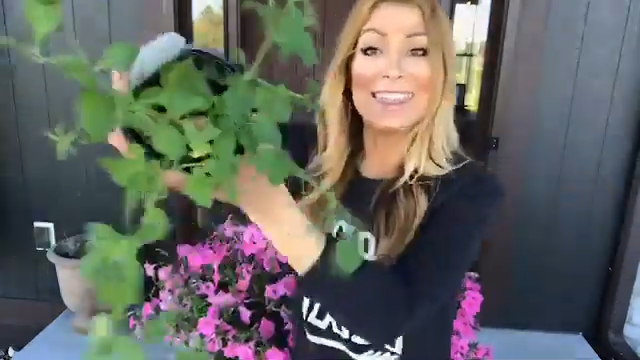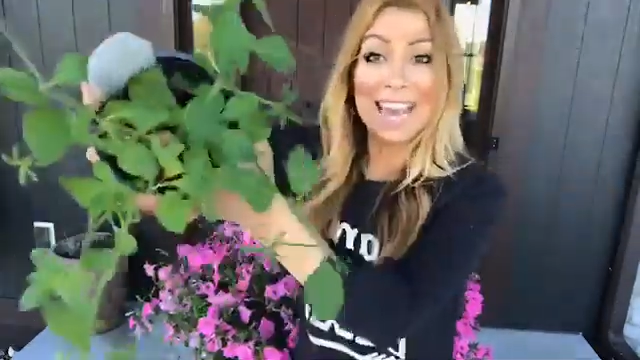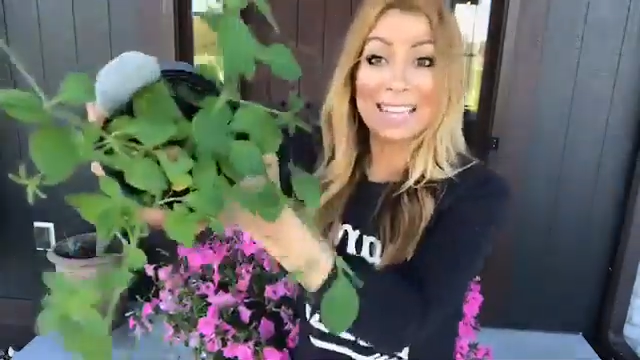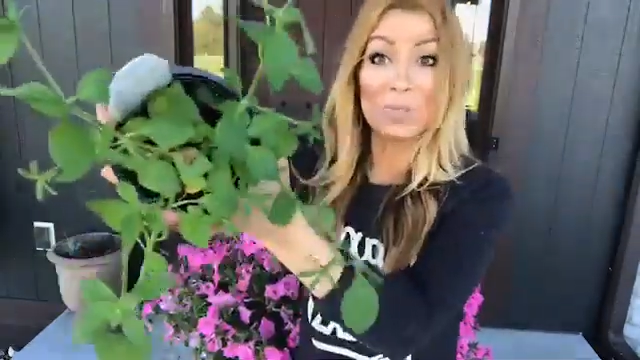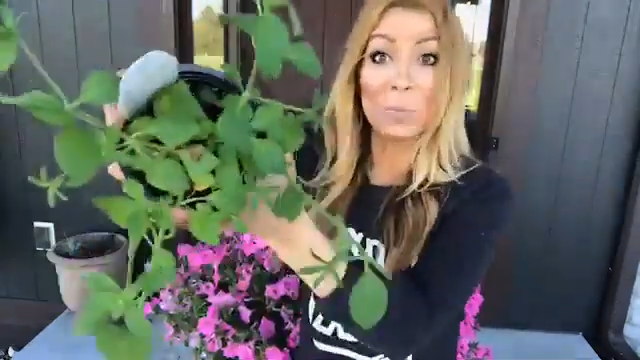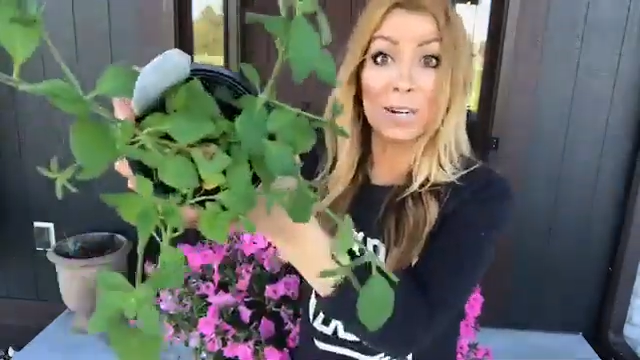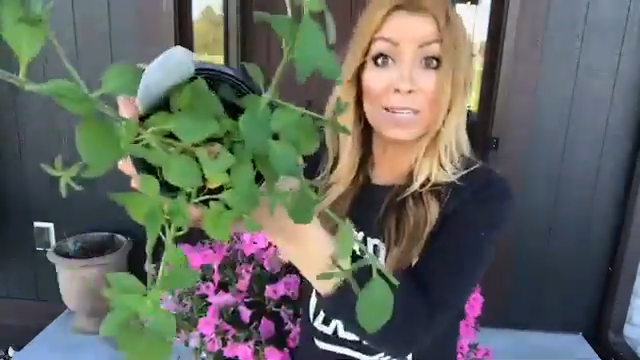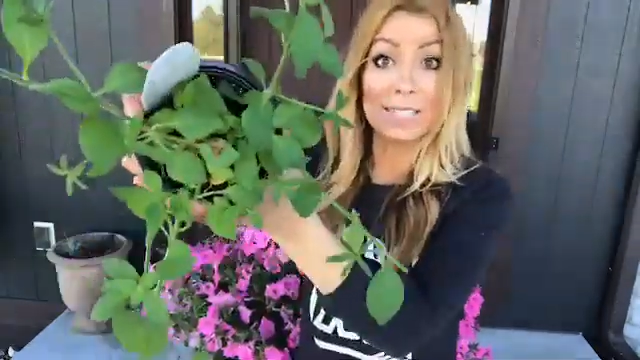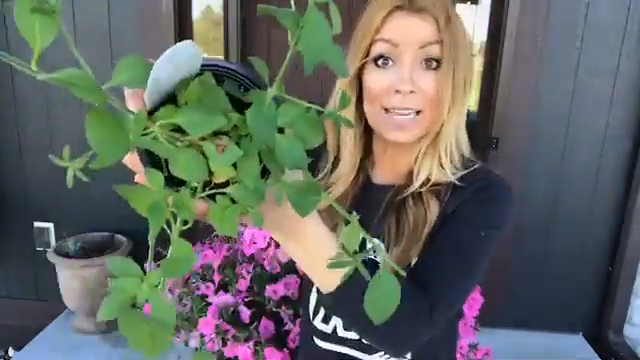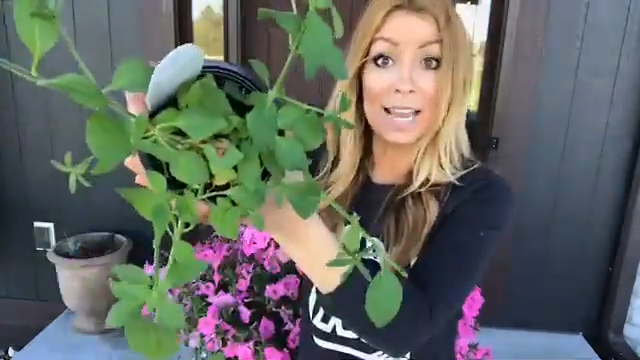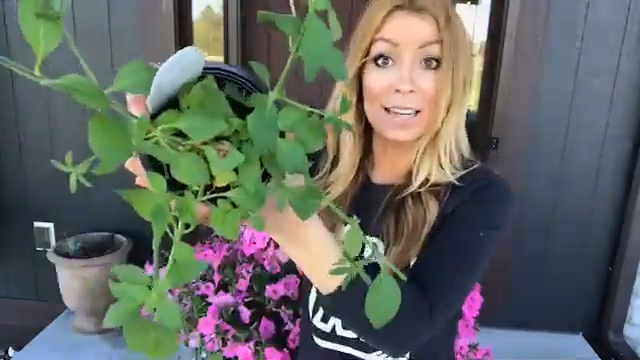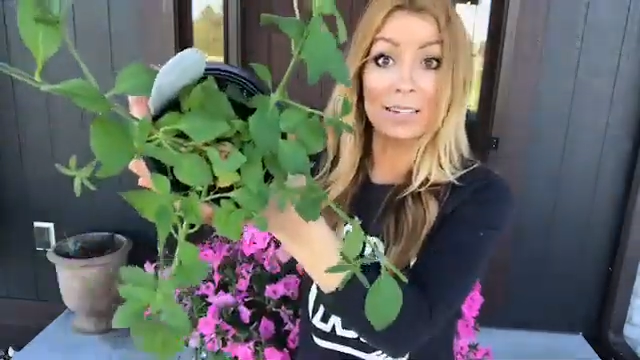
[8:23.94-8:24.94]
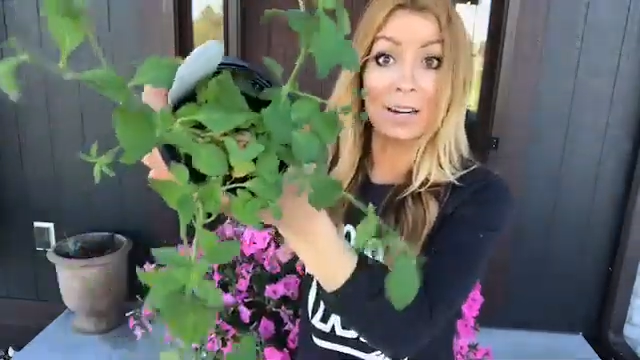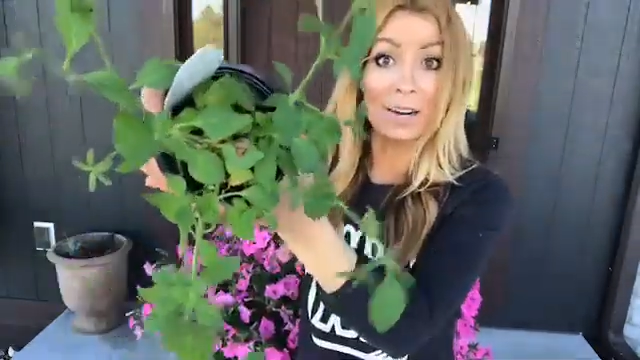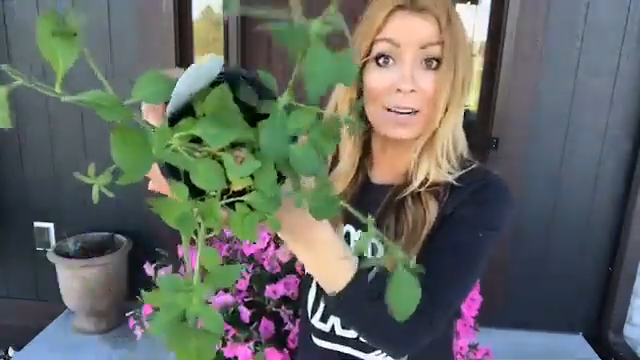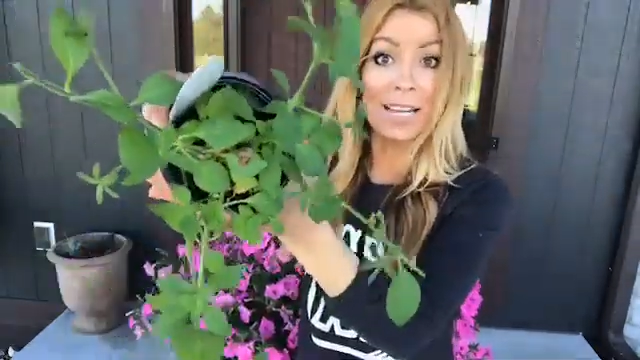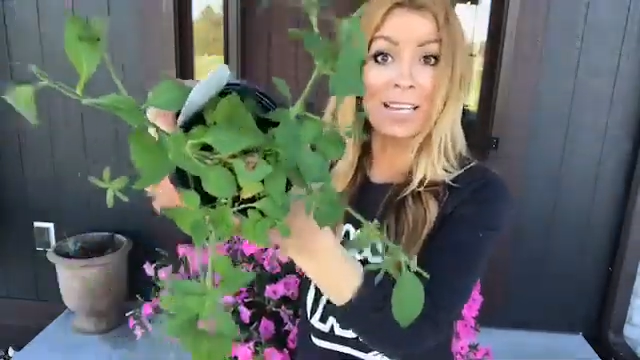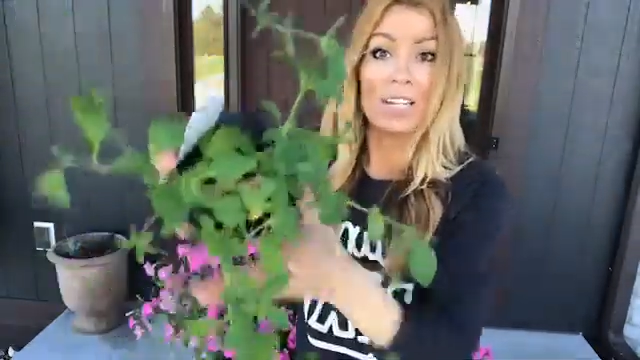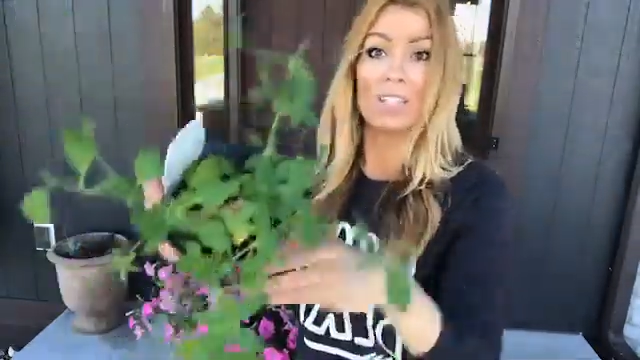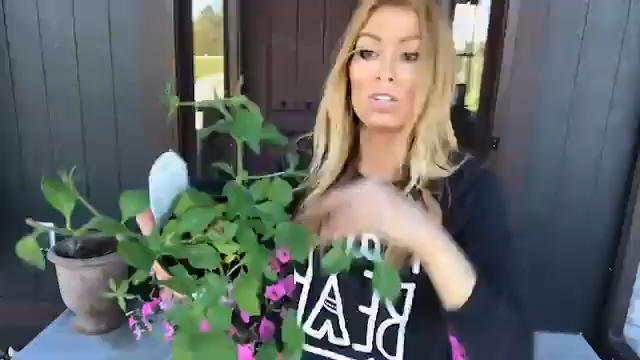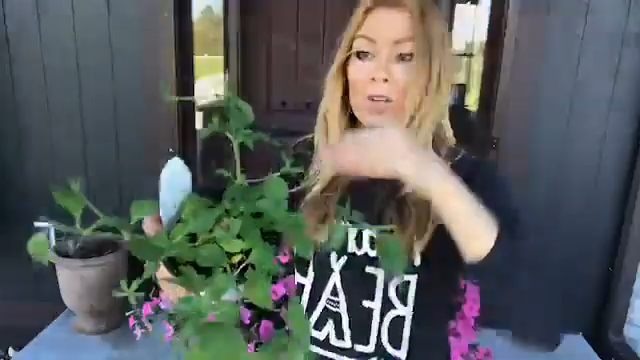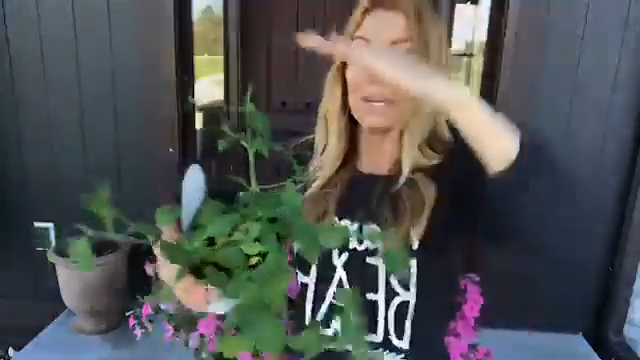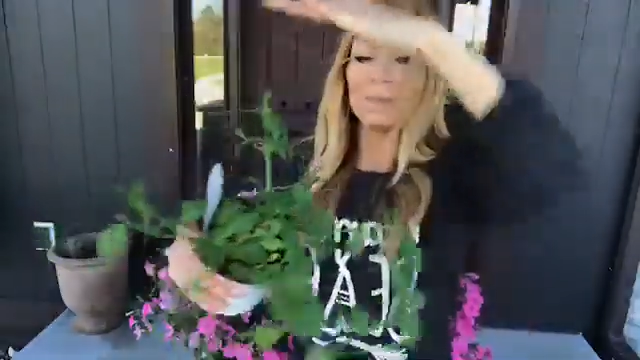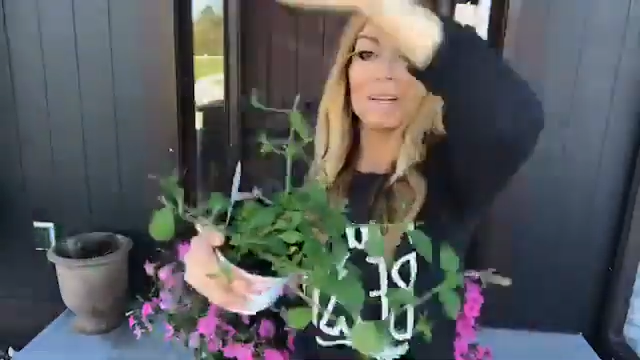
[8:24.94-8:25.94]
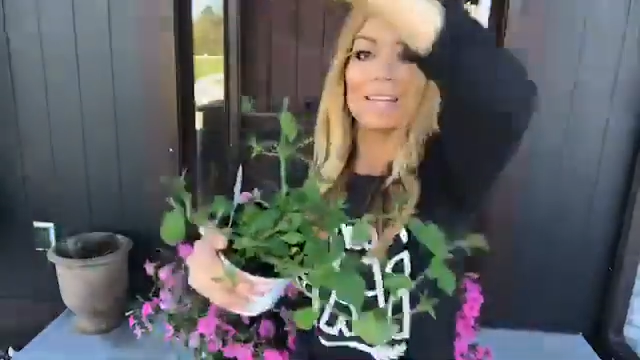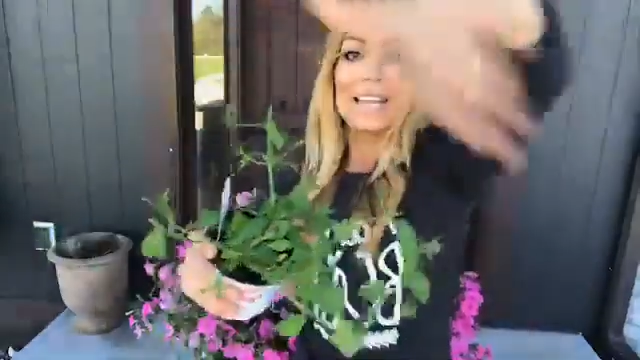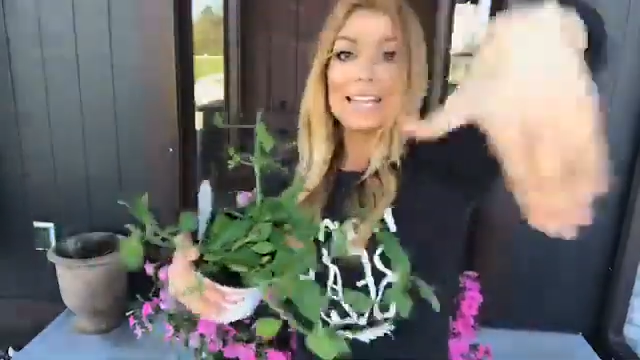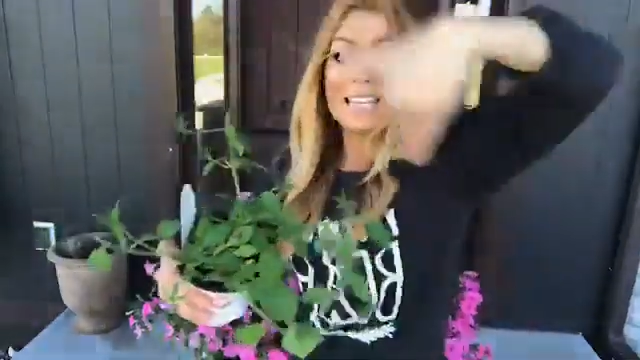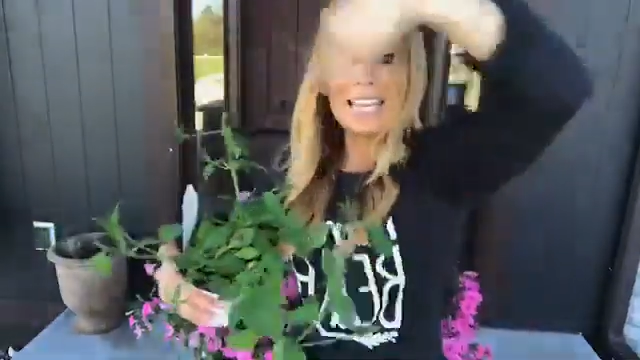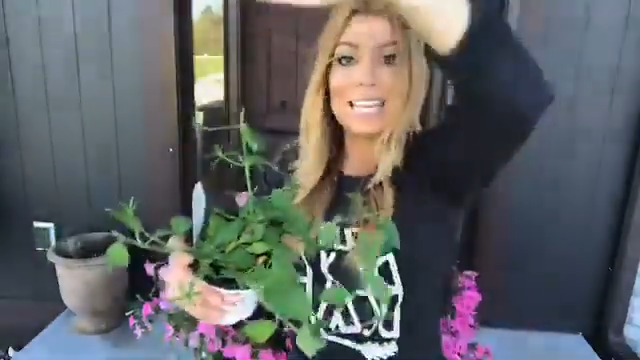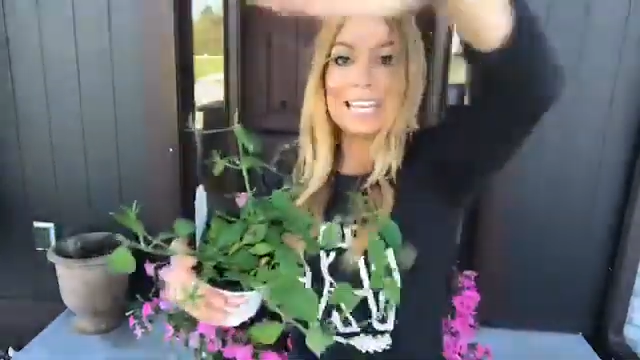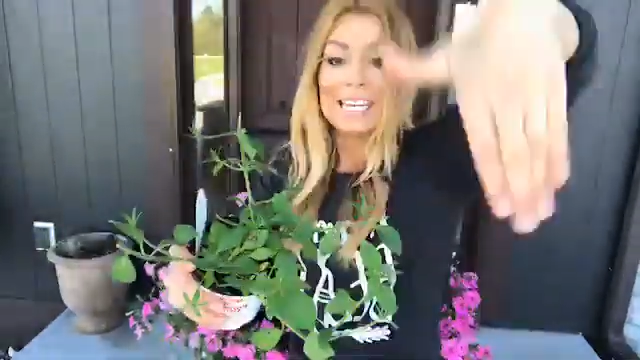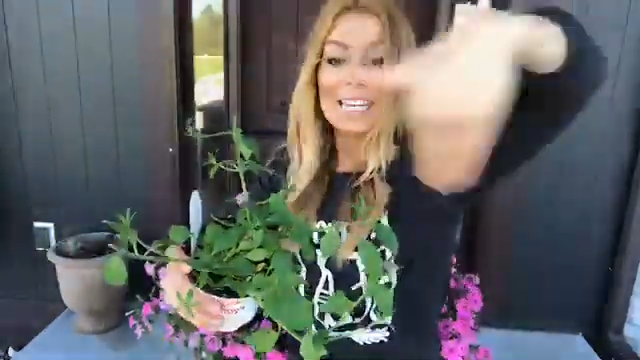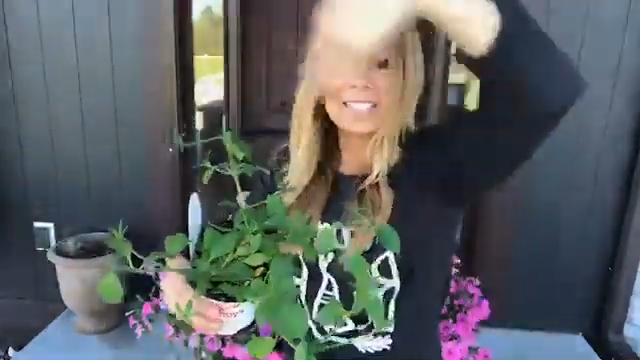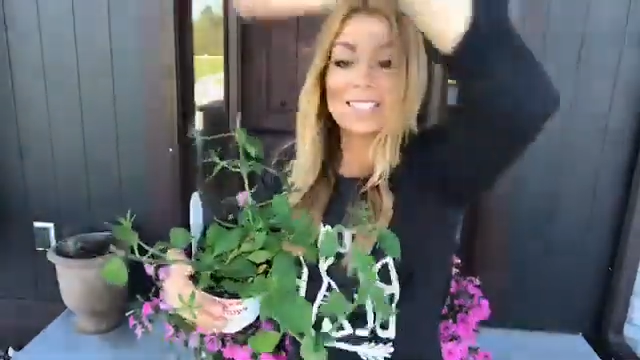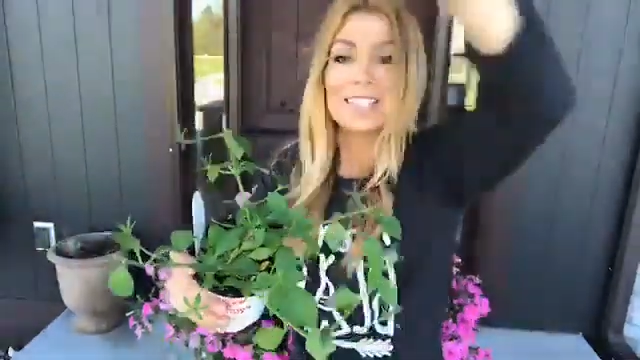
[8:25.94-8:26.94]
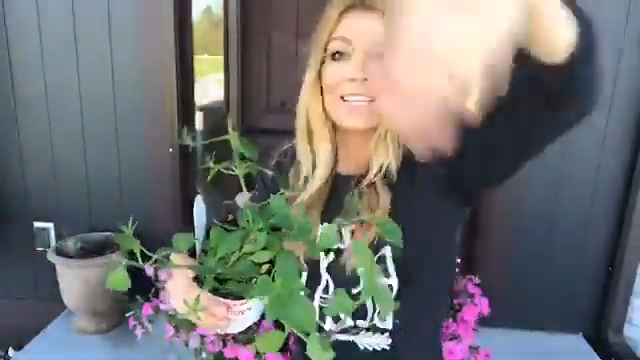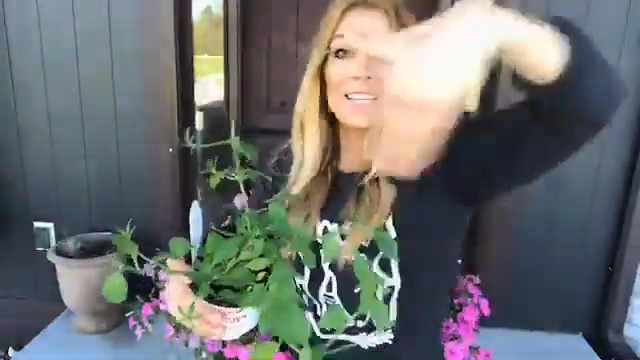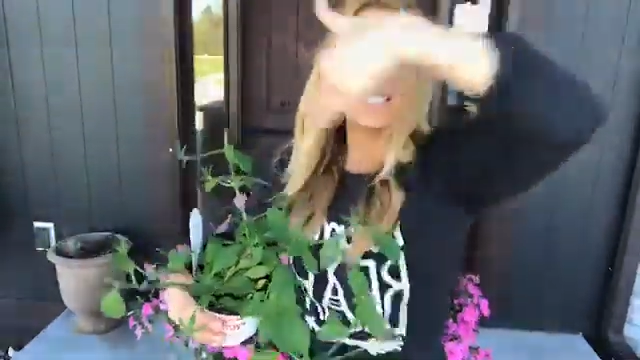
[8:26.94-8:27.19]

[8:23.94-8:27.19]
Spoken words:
That's where it's at, all right? So get rid of that lankiness.